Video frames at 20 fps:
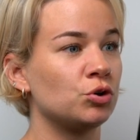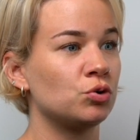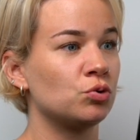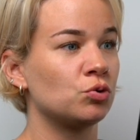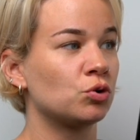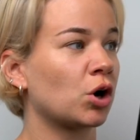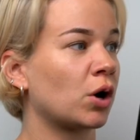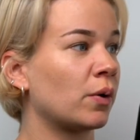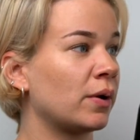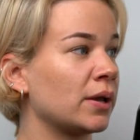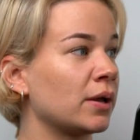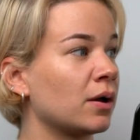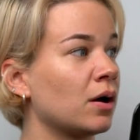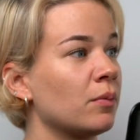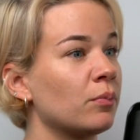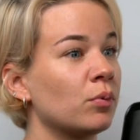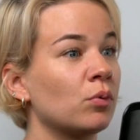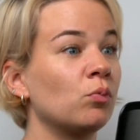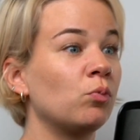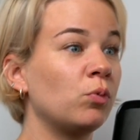you growing
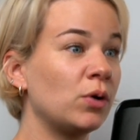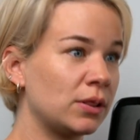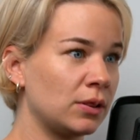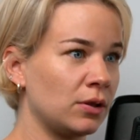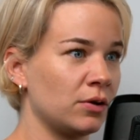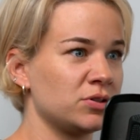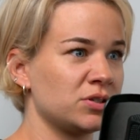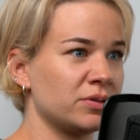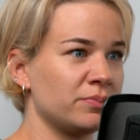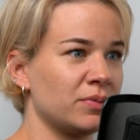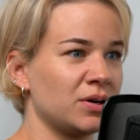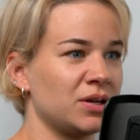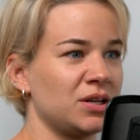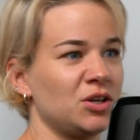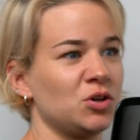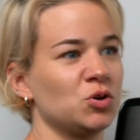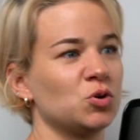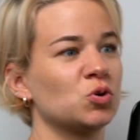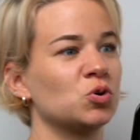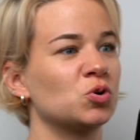up with loads of
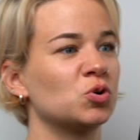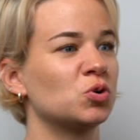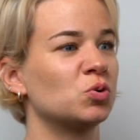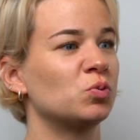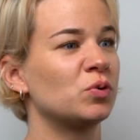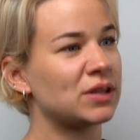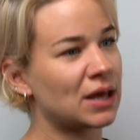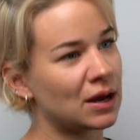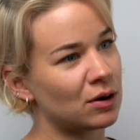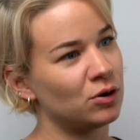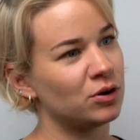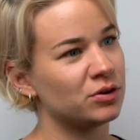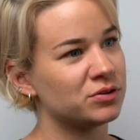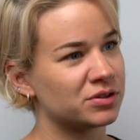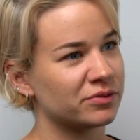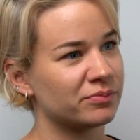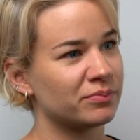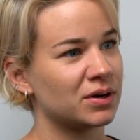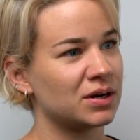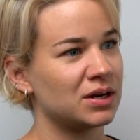money or without
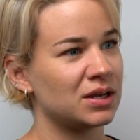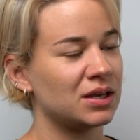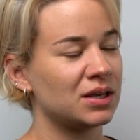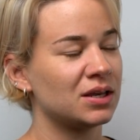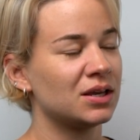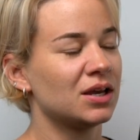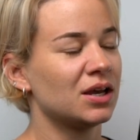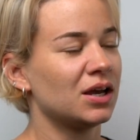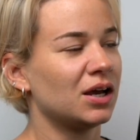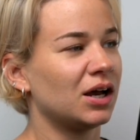loads of money.